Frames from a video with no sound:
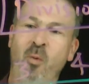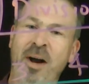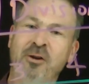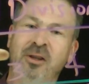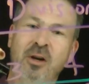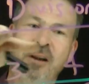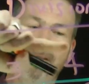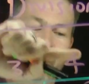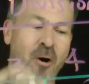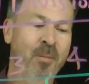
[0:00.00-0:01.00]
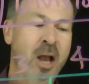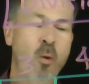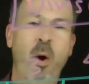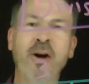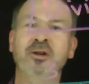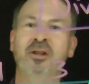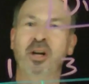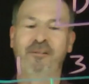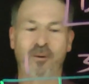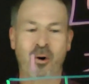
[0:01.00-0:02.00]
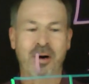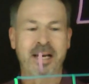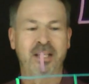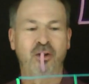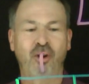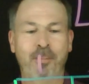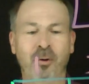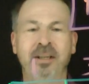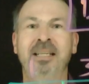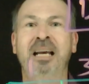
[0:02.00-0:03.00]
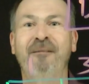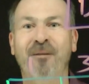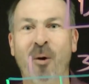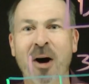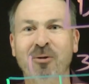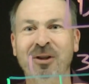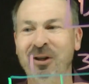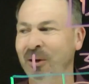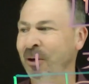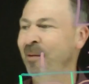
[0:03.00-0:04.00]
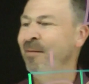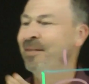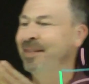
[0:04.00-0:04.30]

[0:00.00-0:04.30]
134 is tripled to give 402.